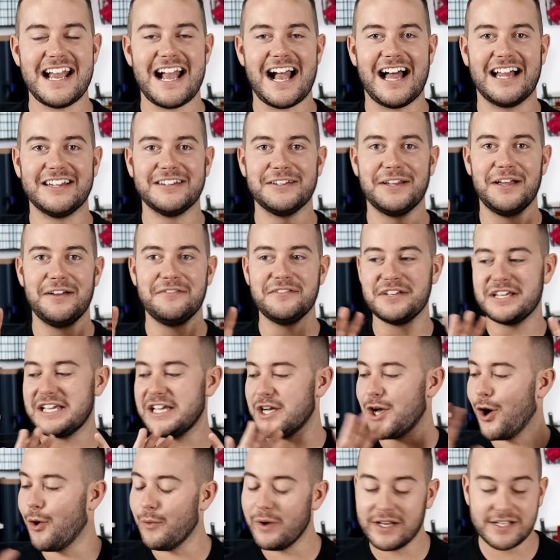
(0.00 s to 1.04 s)
I loved
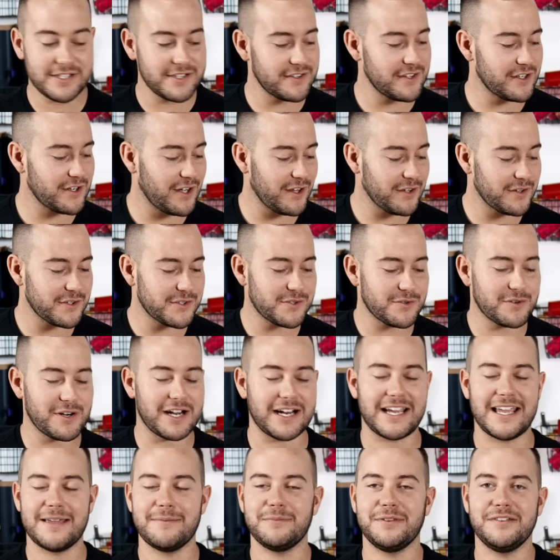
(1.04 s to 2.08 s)
going to the dollar store. I
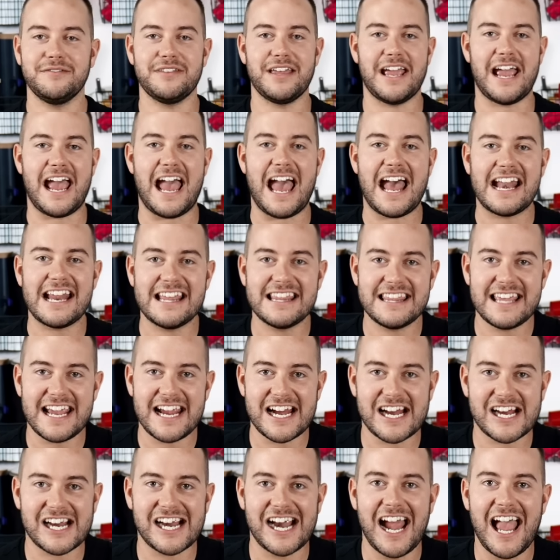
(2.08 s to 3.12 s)
can't believe they had it
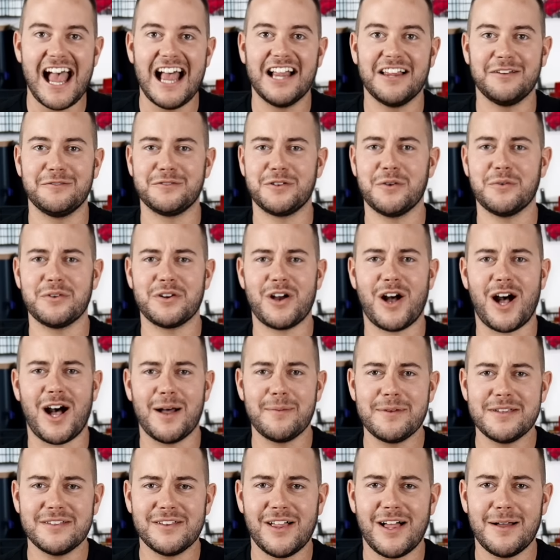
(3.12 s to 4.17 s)
there. Going to
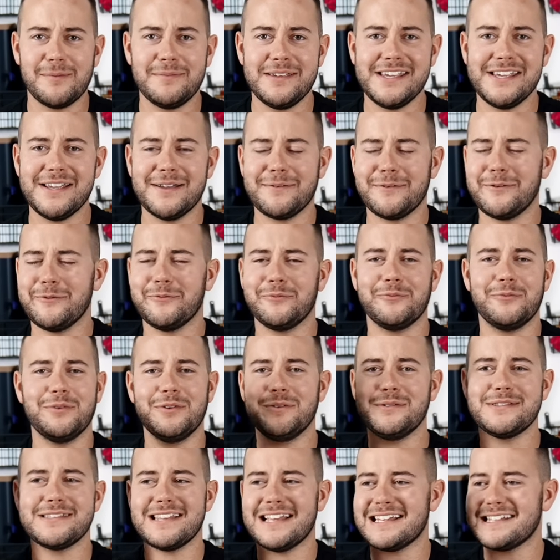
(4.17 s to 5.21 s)
Hobby Lobby. I mean, when
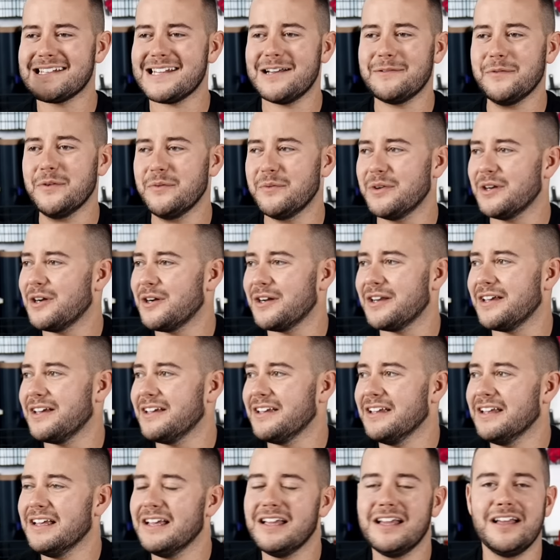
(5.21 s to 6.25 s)
was the last time we went on a
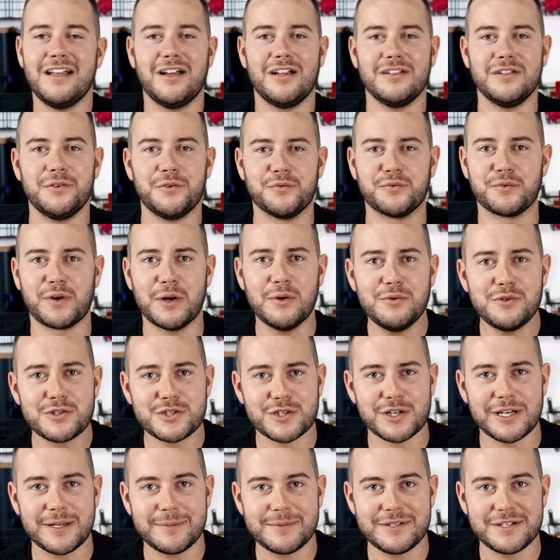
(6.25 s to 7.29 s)
a little road
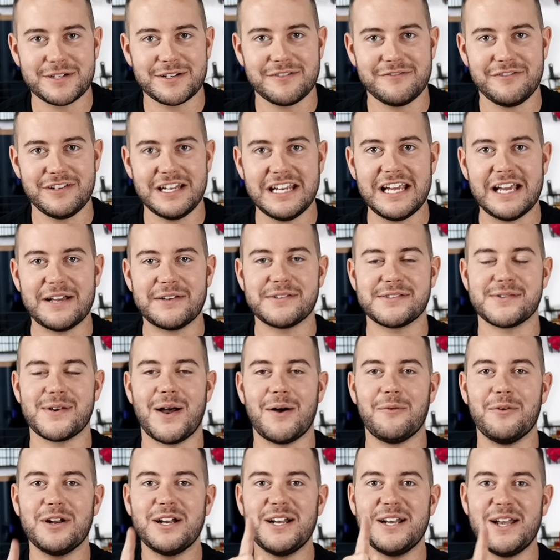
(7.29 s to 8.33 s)
trip during a video. So I
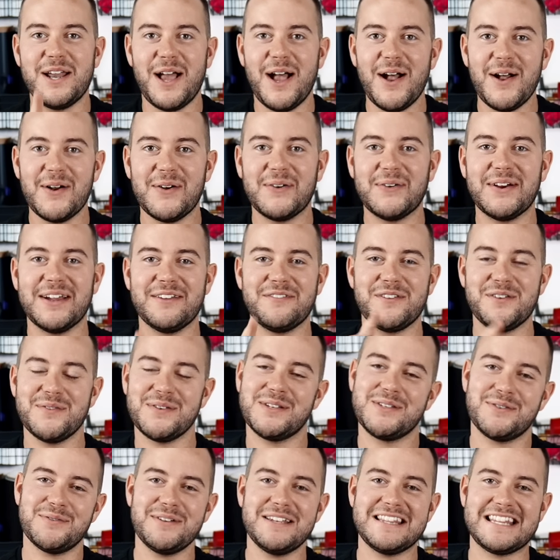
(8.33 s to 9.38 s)
wanna know if you
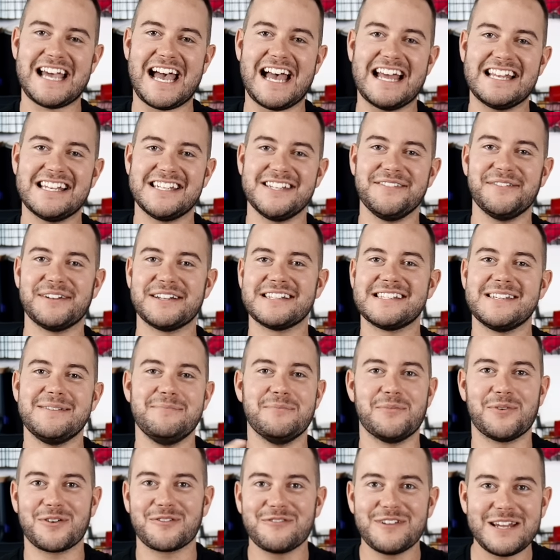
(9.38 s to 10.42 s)
enjoyed that. Do you wanna see
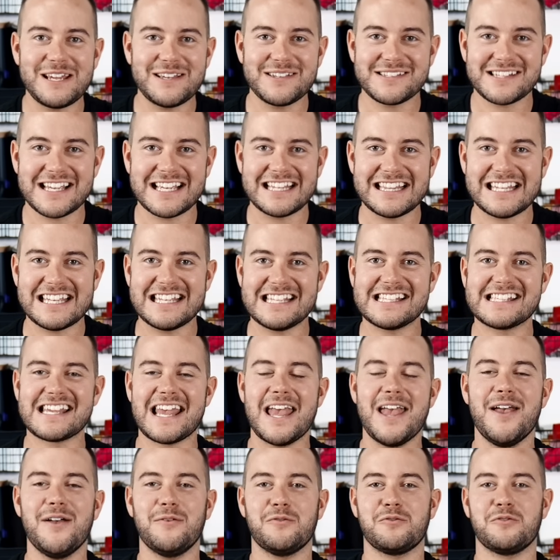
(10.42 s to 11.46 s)
more videos like this
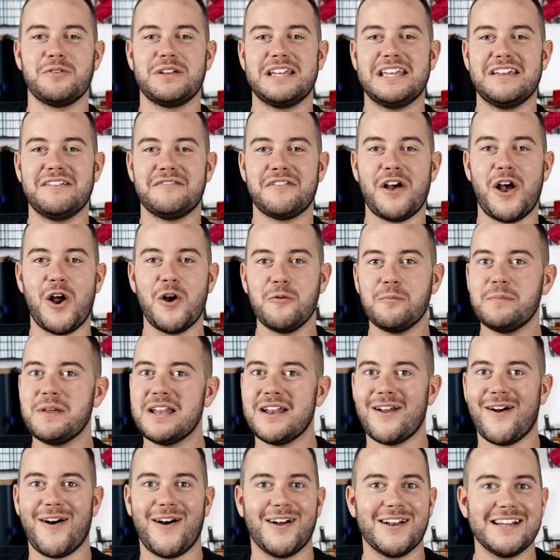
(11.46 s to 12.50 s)
where we give
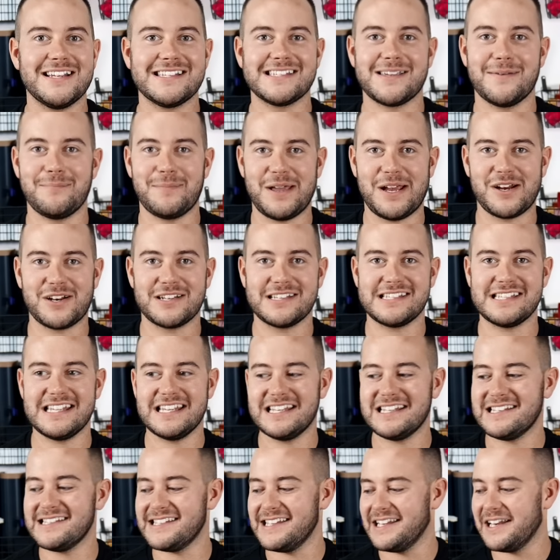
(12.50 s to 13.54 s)
open, honest
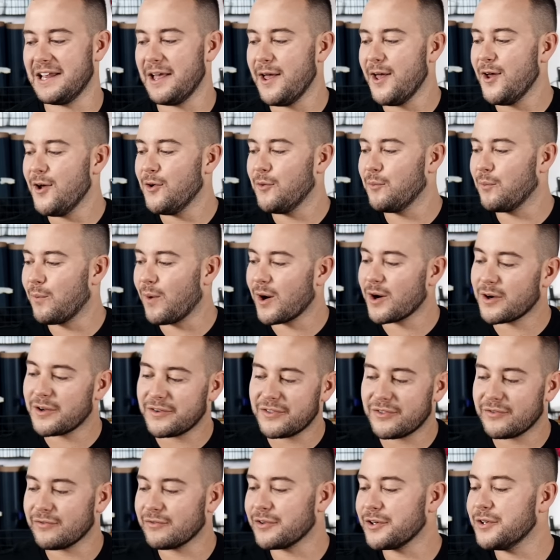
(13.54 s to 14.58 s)
comparisons and work
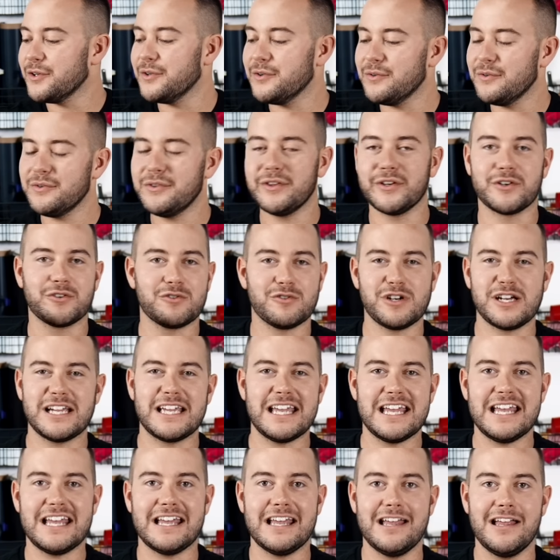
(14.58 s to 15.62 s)
through the
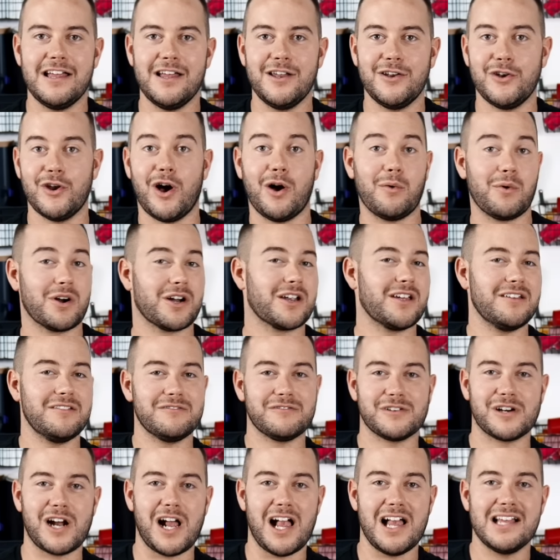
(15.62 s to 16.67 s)
Cricut not working
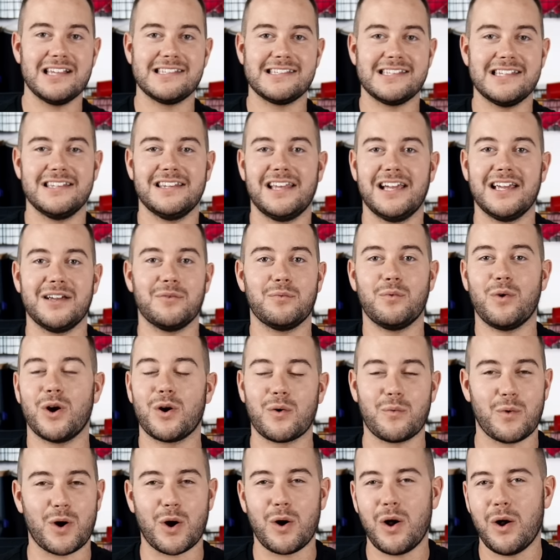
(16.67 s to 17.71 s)
for us and like we're
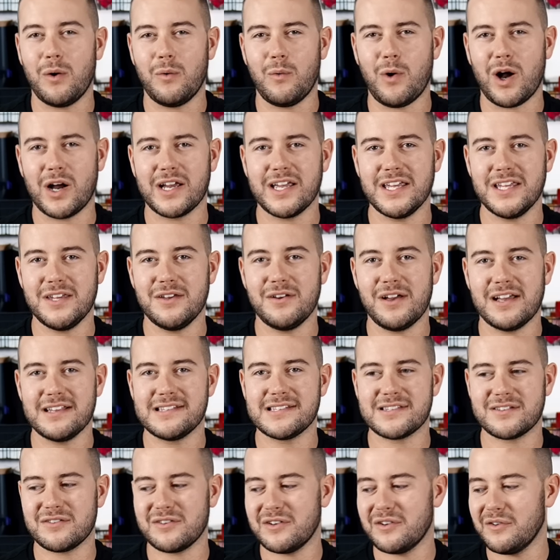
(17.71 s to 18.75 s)
walking you guys
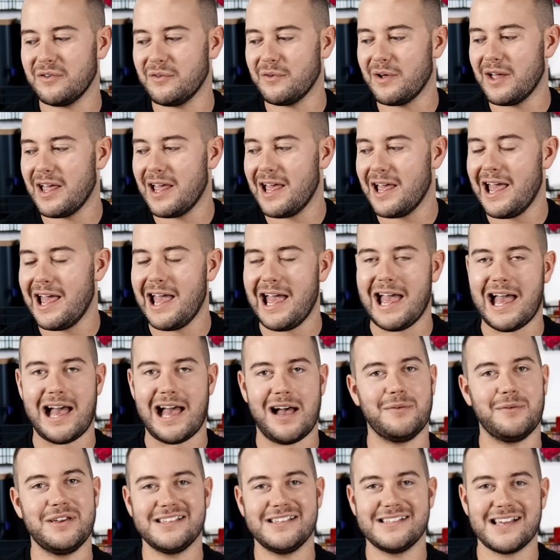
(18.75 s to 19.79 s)
through how
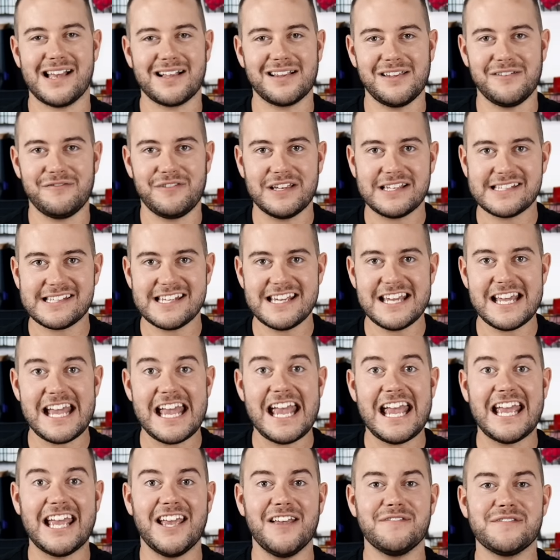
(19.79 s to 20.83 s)
we exactly fixed it?
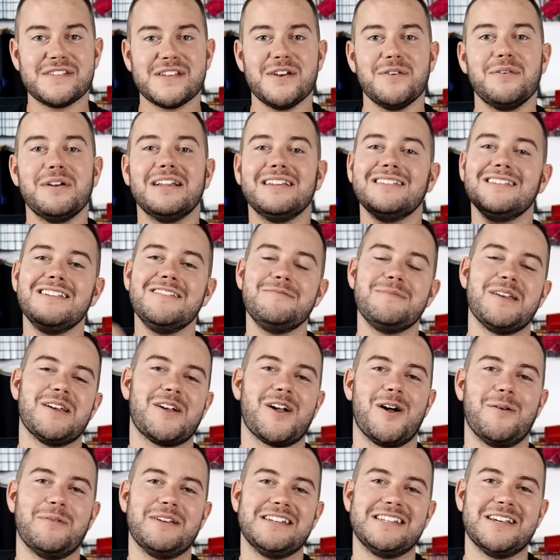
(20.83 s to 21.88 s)
If so, leave me a
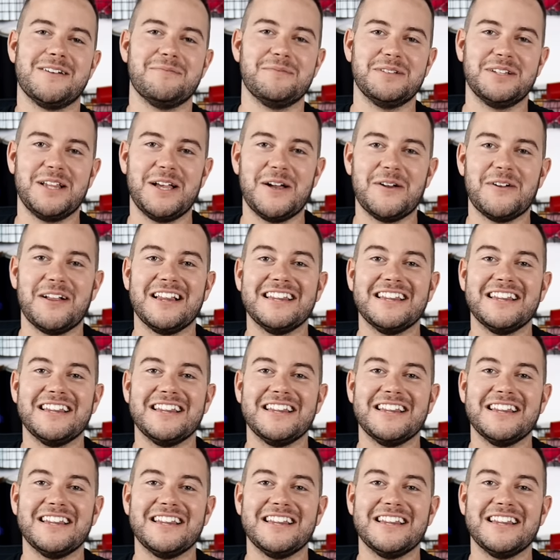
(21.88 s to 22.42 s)
comment down below.